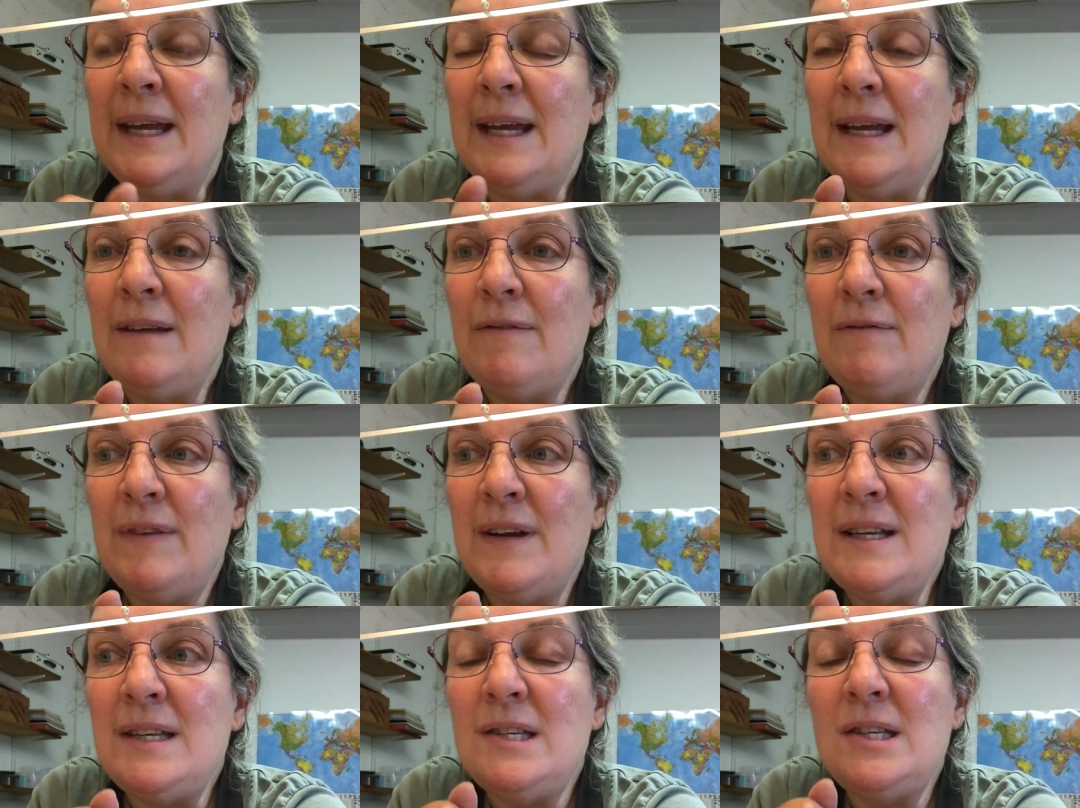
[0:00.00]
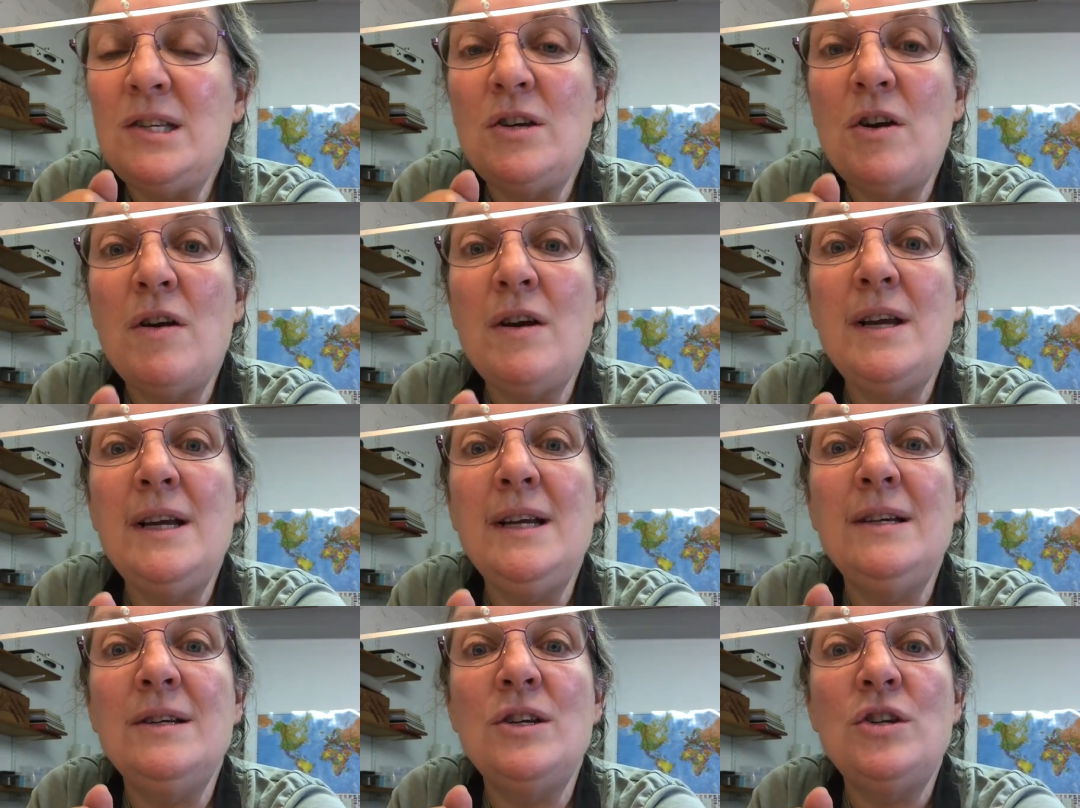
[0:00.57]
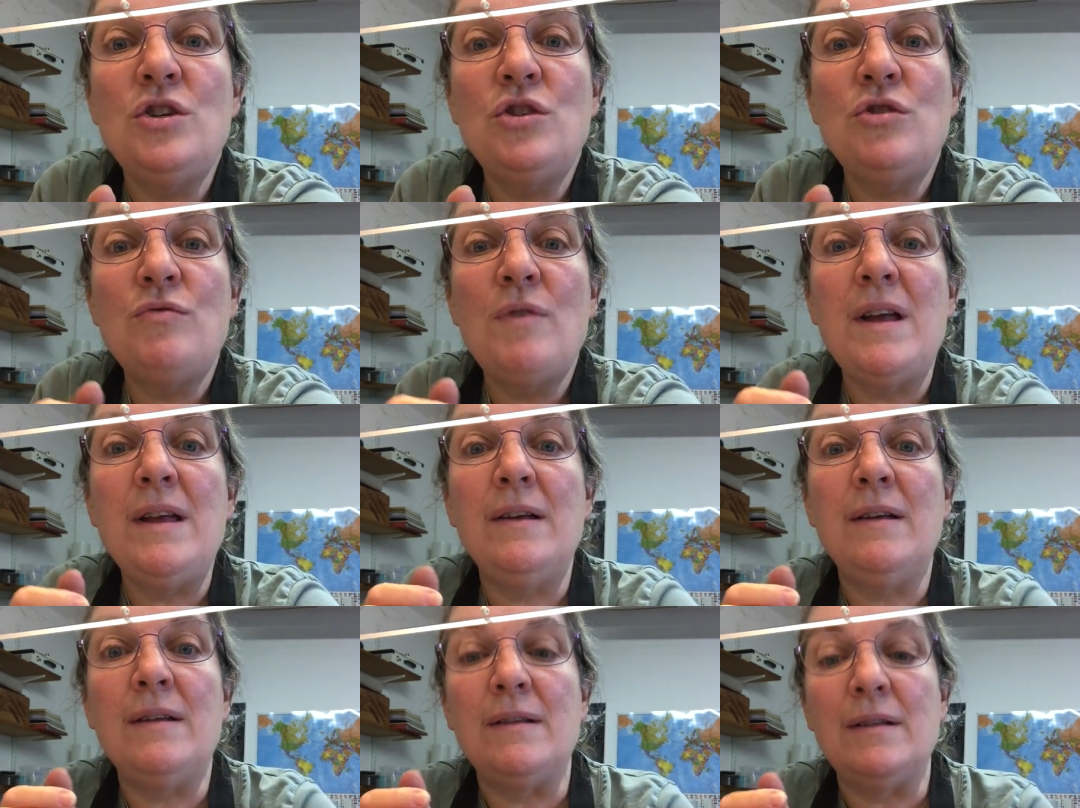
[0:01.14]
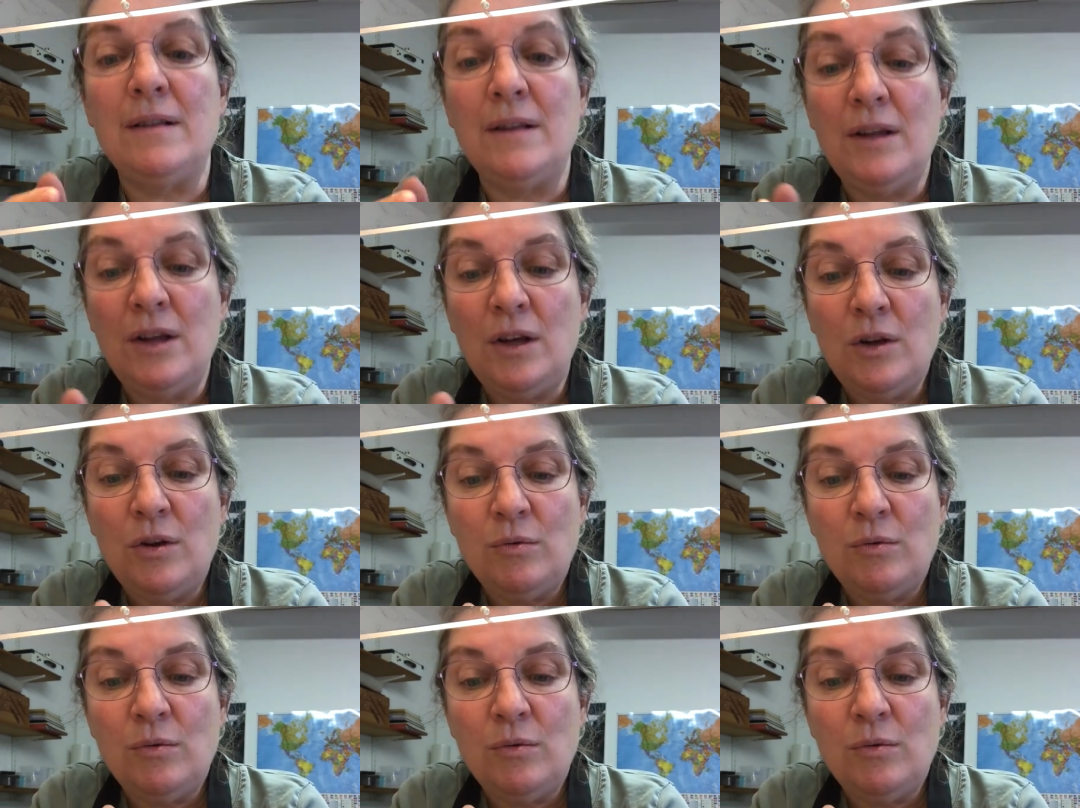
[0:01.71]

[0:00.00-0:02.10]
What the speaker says: If it's starting to struggle,